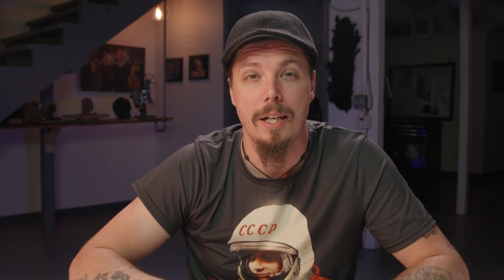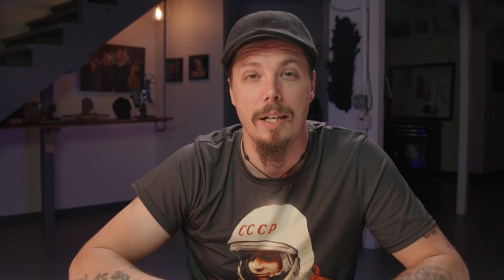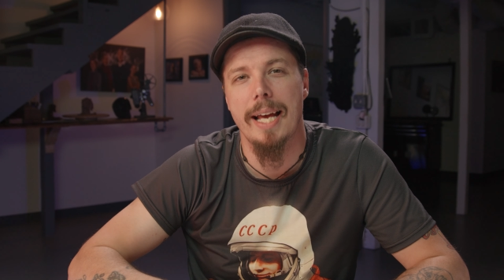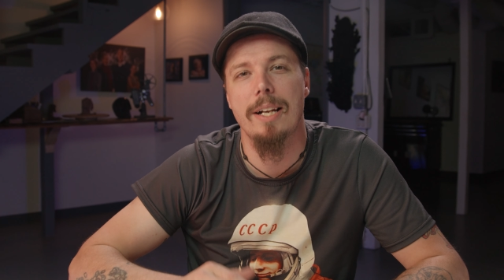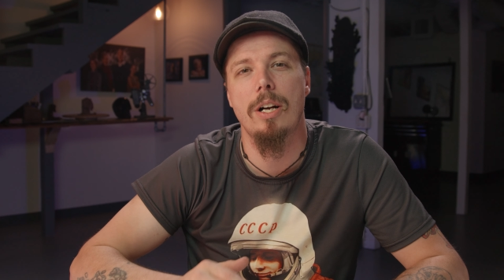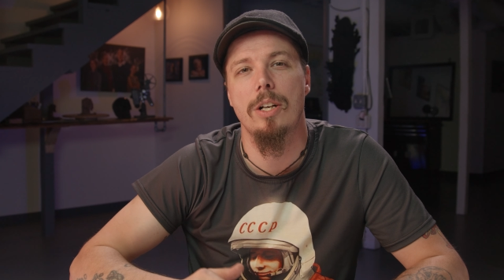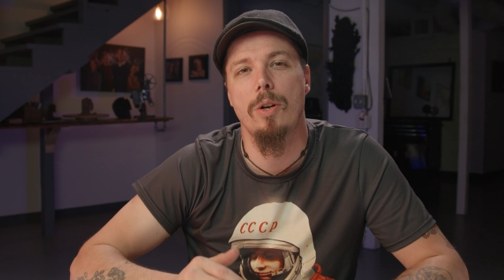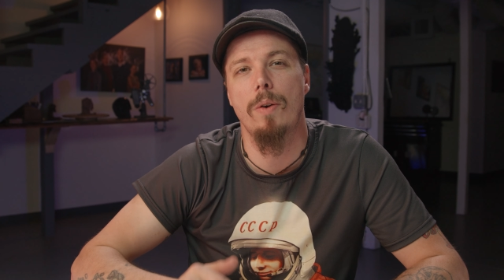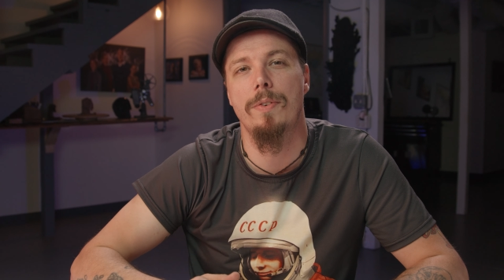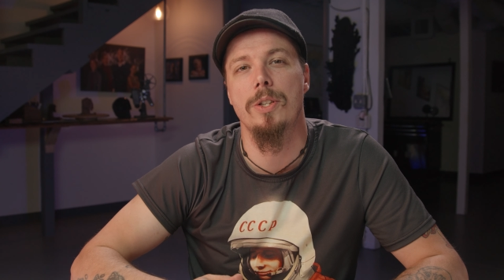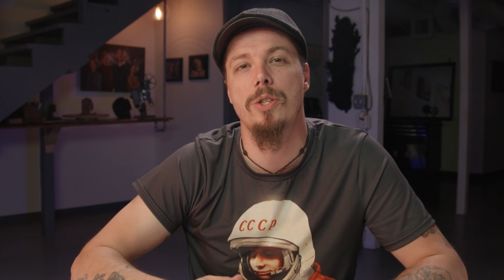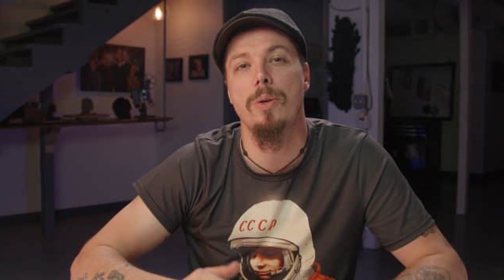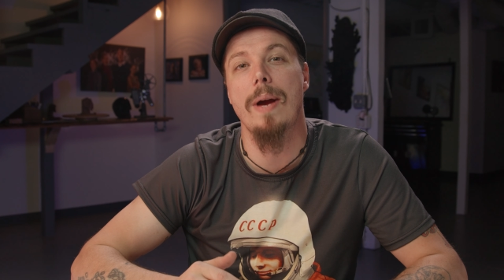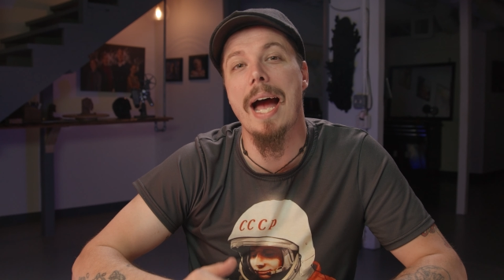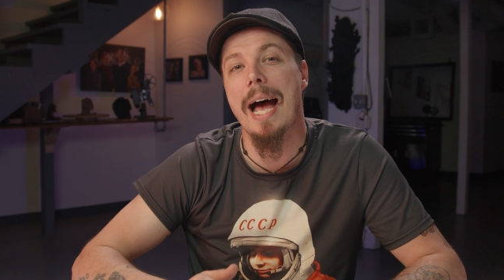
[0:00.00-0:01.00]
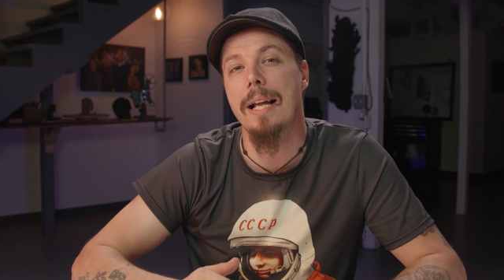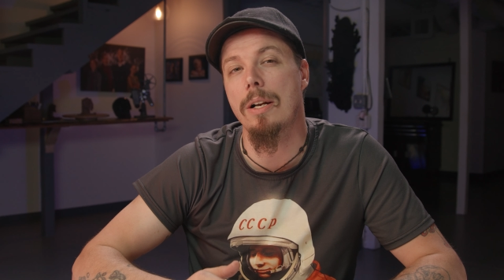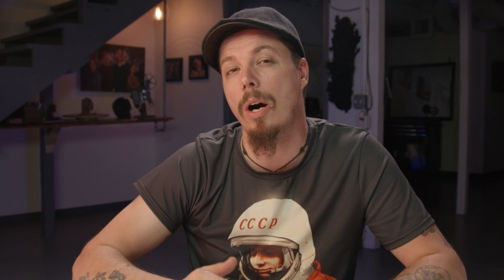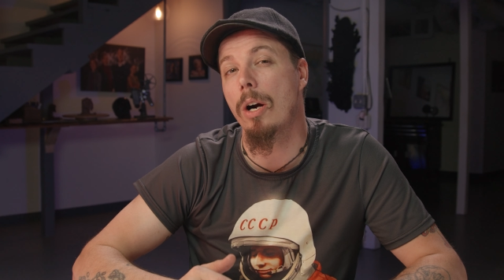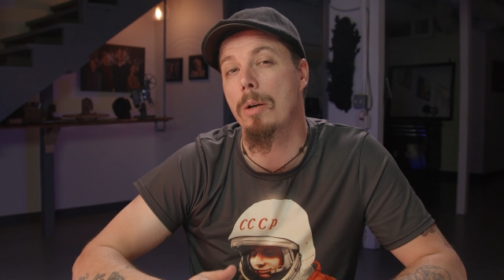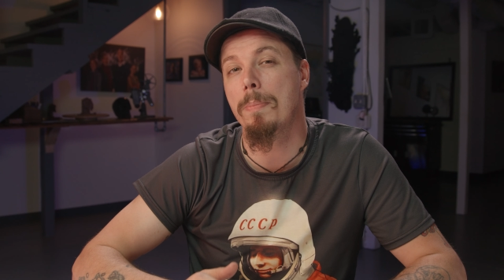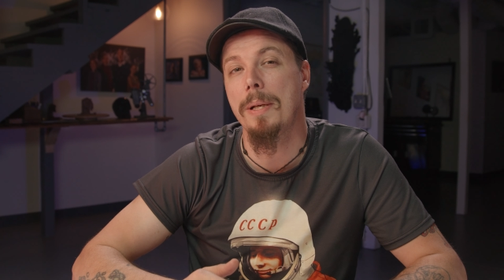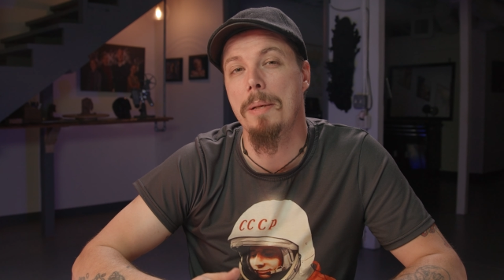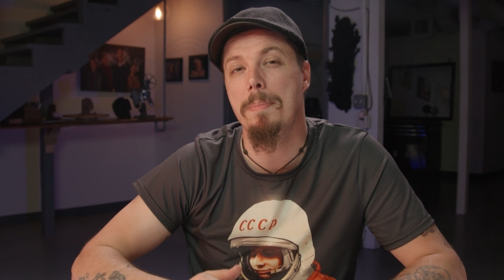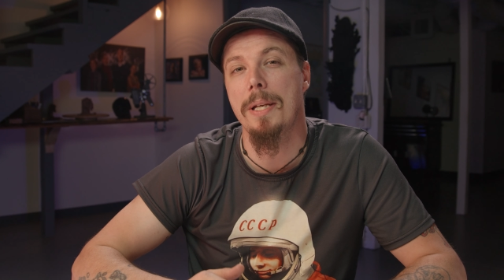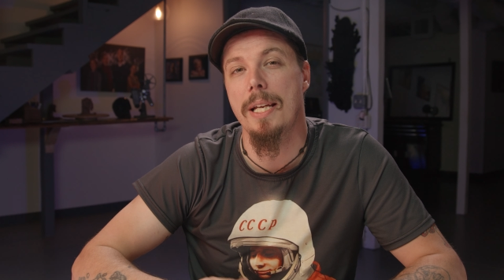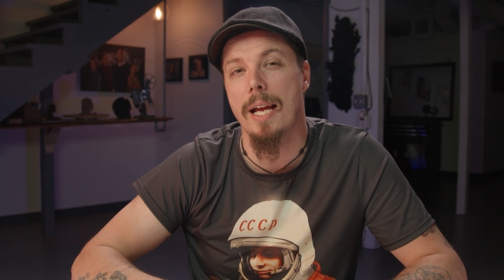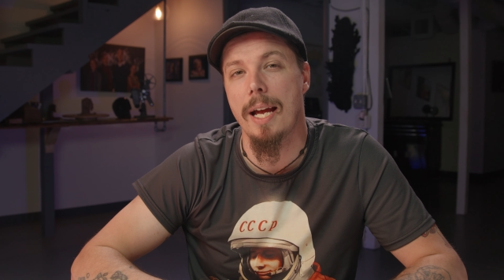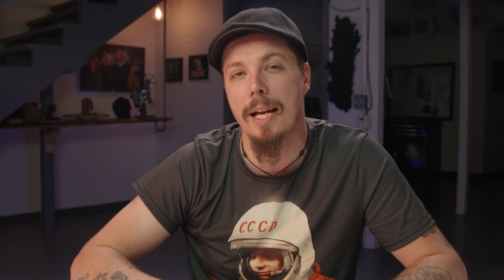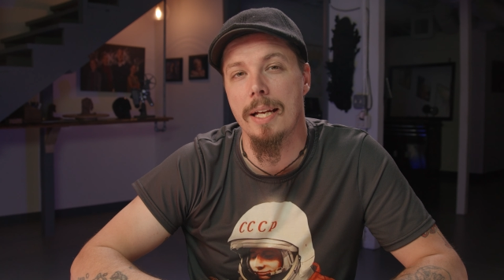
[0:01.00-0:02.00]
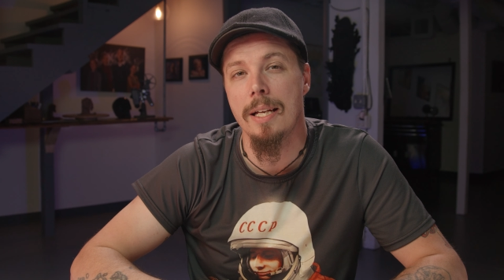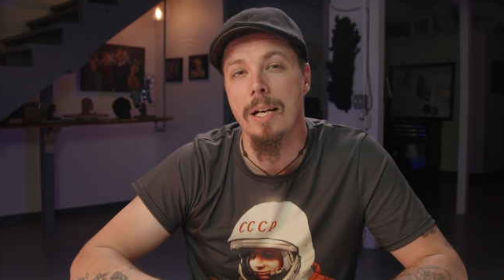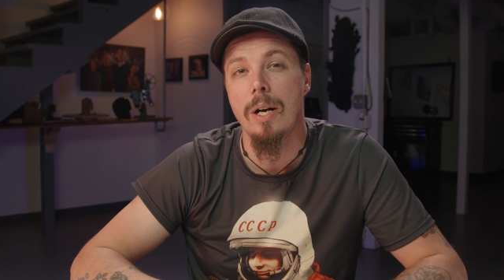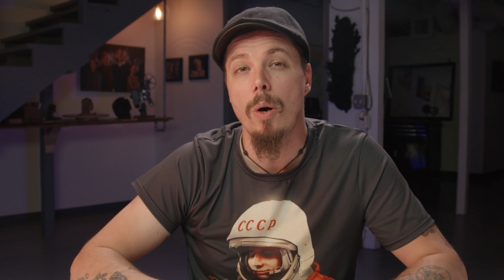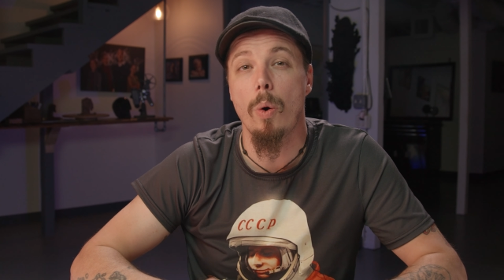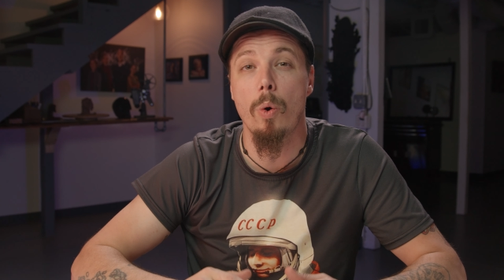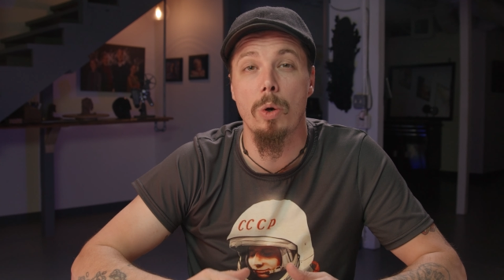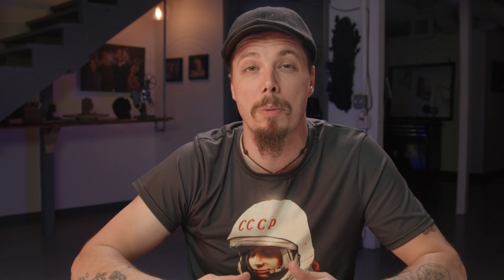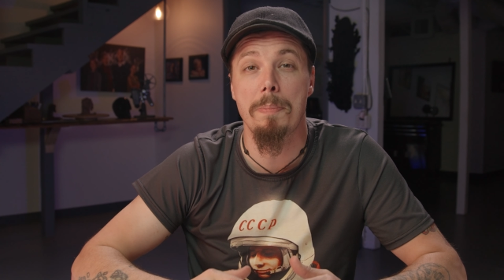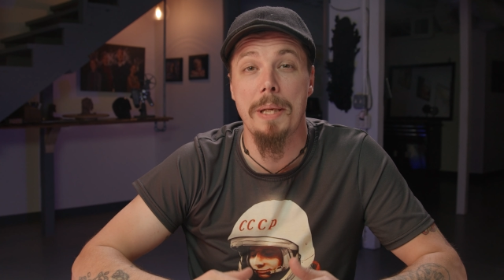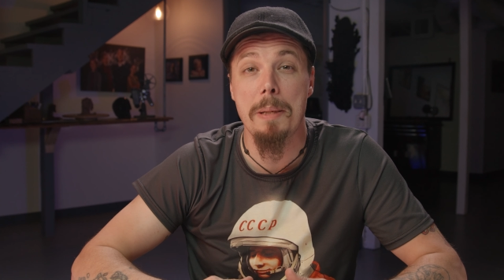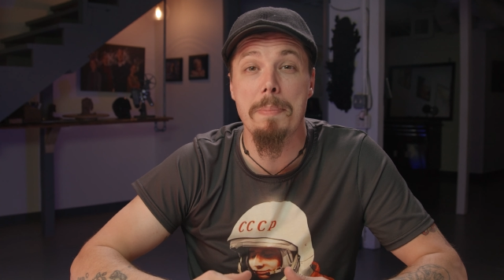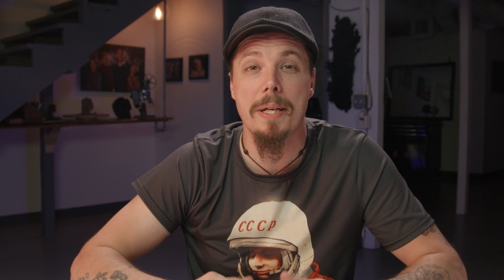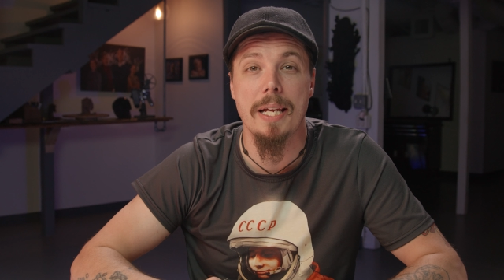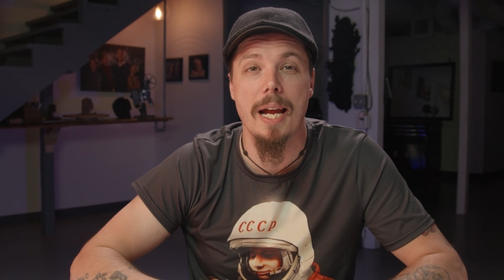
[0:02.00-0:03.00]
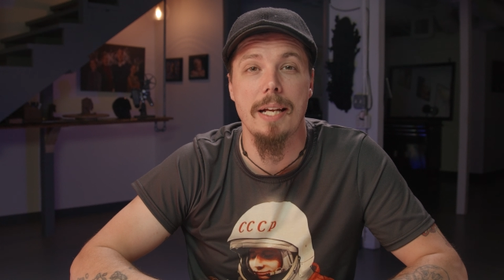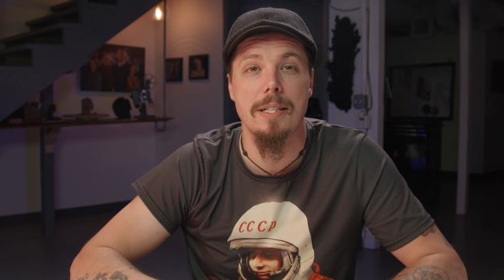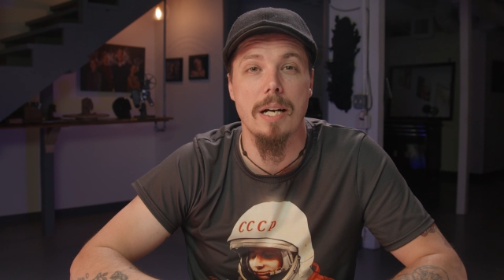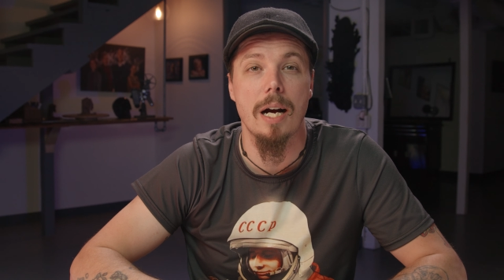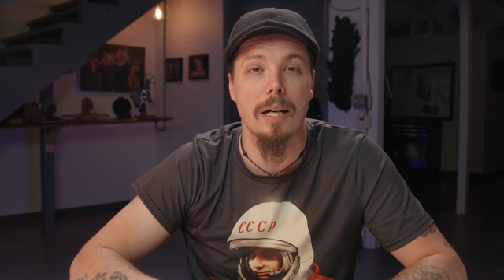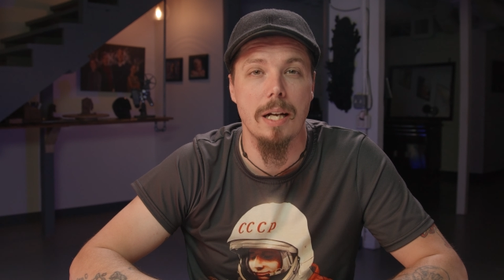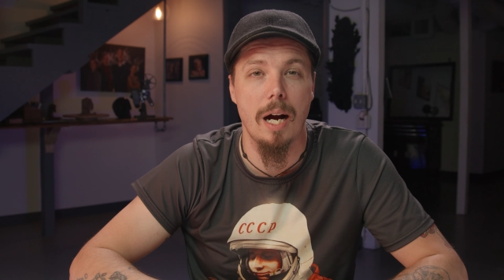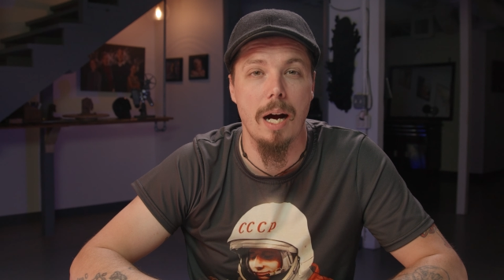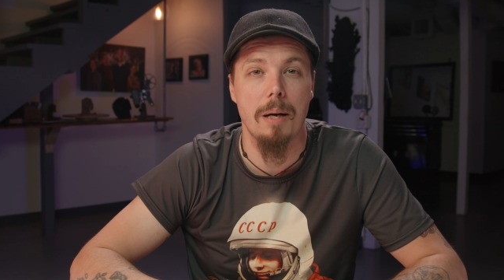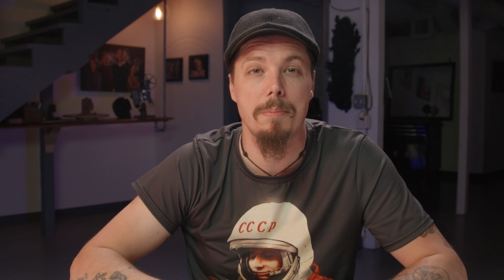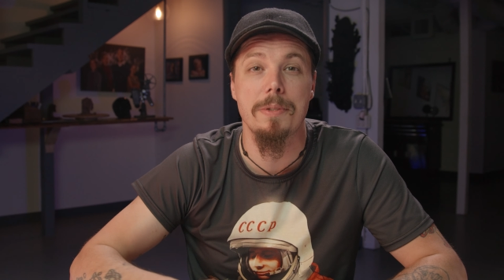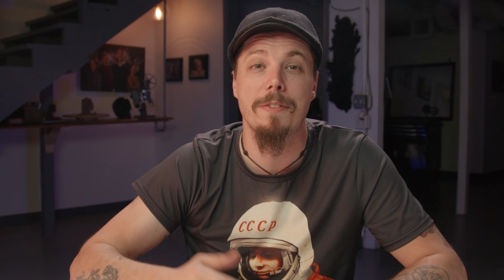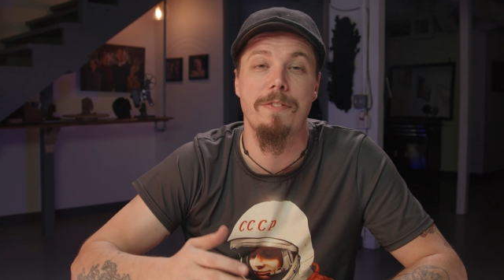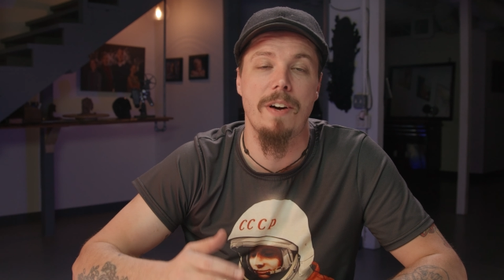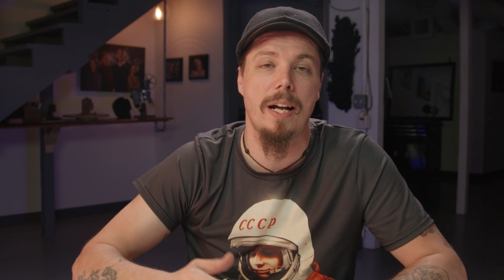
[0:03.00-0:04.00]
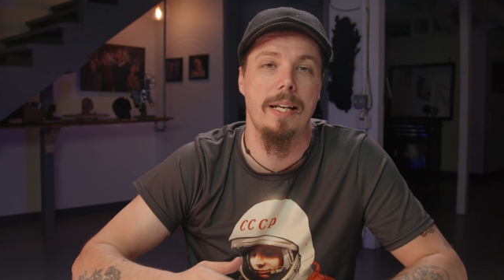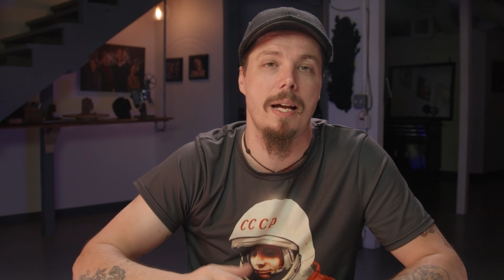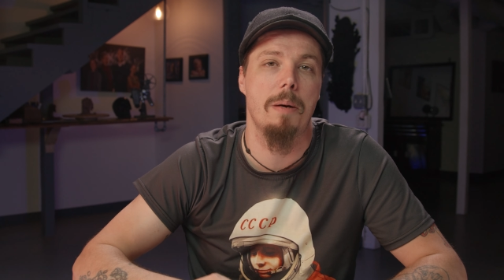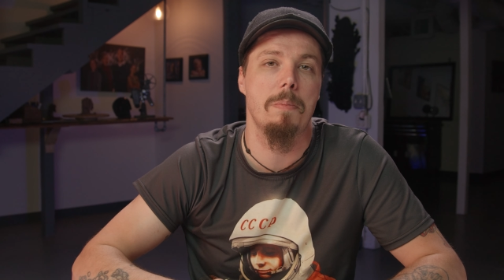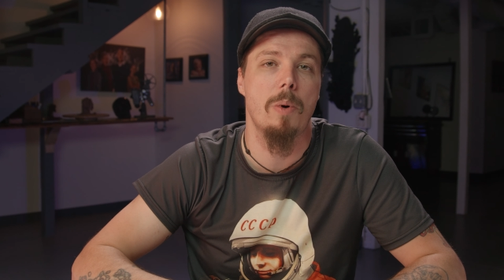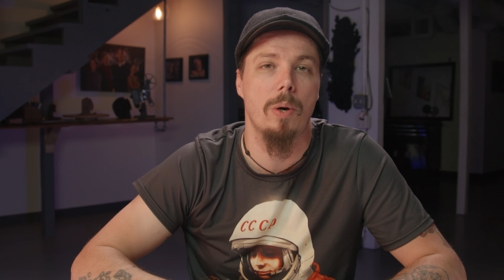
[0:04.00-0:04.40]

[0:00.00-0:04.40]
Head on over to at our P P A or P P A dot com to find out